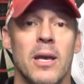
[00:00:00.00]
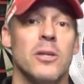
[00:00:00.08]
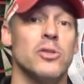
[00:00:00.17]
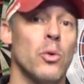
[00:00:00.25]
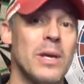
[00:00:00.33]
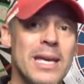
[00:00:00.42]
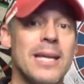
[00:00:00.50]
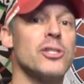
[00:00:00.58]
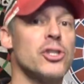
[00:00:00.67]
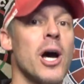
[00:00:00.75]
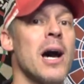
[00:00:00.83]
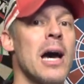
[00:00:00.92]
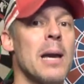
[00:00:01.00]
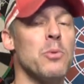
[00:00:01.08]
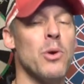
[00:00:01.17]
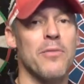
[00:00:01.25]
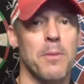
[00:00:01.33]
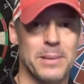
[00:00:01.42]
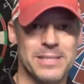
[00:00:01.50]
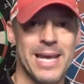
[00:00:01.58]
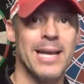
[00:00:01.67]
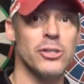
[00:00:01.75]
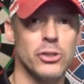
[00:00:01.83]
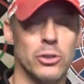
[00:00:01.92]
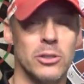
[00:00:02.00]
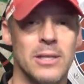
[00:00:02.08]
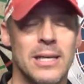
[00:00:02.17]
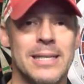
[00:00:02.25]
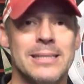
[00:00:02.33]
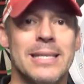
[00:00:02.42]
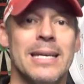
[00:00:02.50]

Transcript: So each time you have the potential to